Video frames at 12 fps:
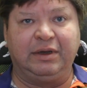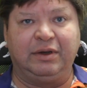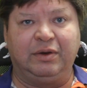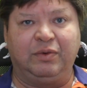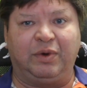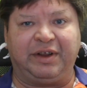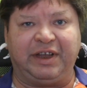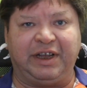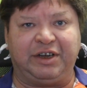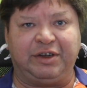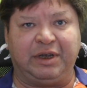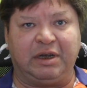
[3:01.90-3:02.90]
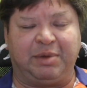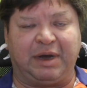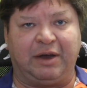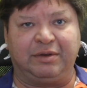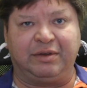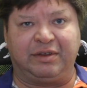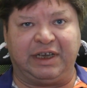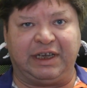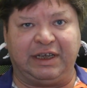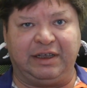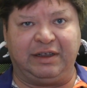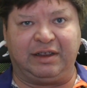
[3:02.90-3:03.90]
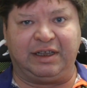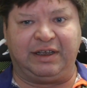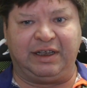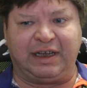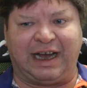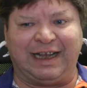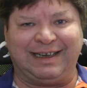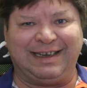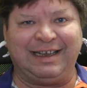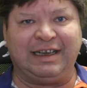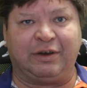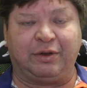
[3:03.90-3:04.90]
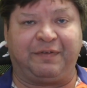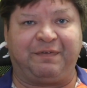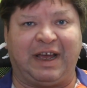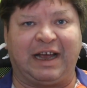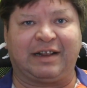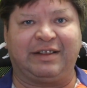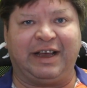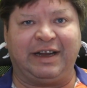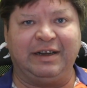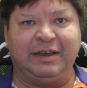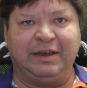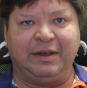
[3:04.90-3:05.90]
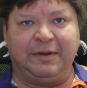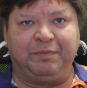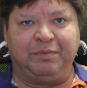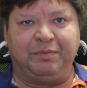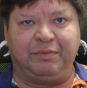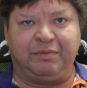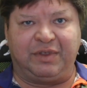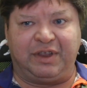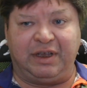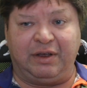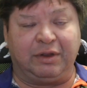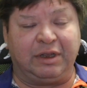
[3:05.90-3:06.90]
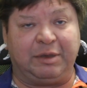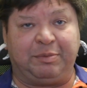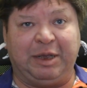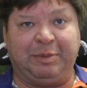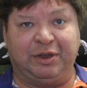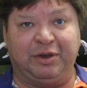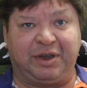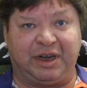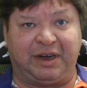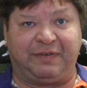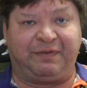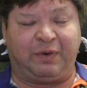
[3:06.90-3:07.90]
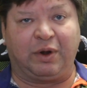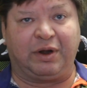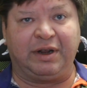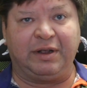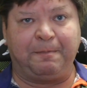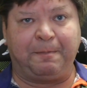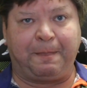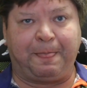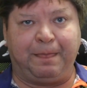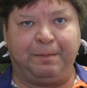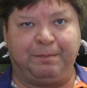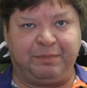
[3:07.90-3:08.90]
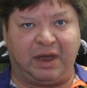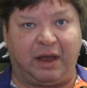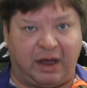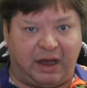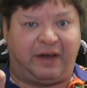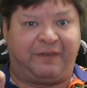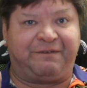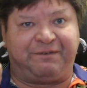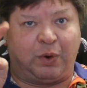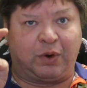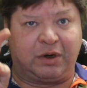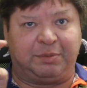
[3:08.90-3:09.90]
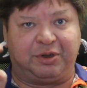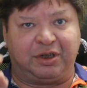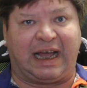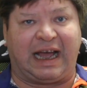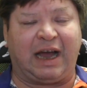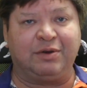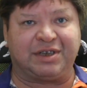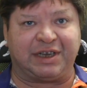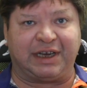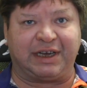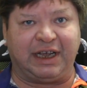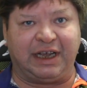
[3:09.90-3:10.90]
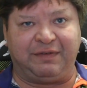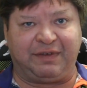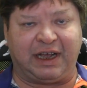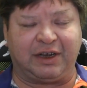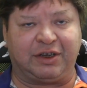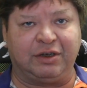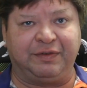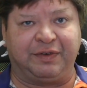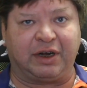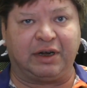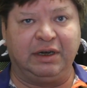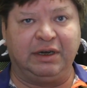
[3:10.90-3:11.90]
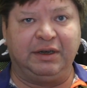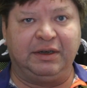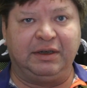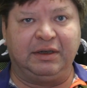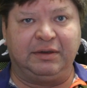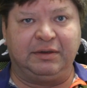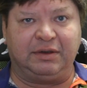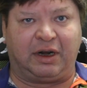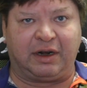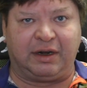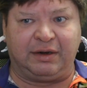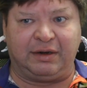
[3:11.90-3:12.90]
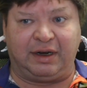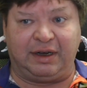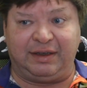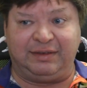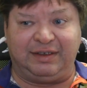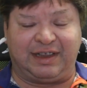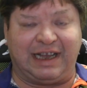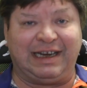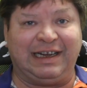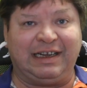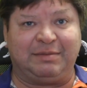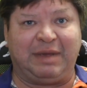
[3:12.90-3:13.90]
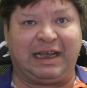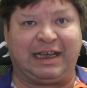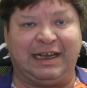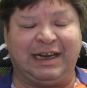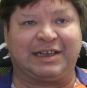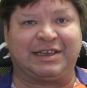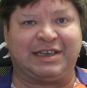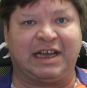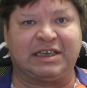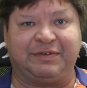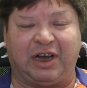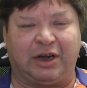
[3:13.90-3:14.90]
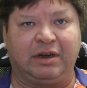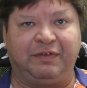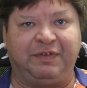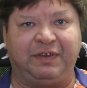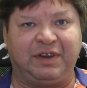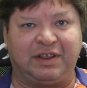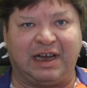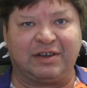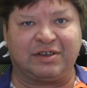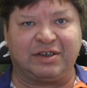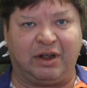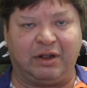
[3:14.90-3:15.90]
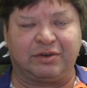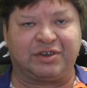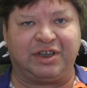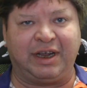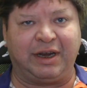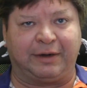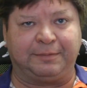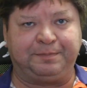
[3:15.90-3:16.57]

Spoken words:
What are they doing about the idea or the fact that the only people who can afford affordable housing in Vancouver are they need to make in excess of $150,000 a year?